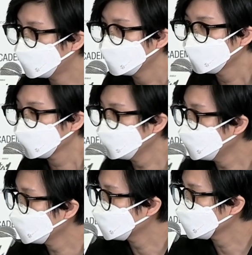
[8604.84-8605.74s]
in the
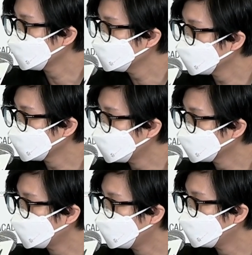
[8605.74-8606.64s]
future.
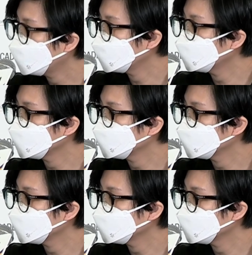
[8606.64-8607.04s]
Okay, thank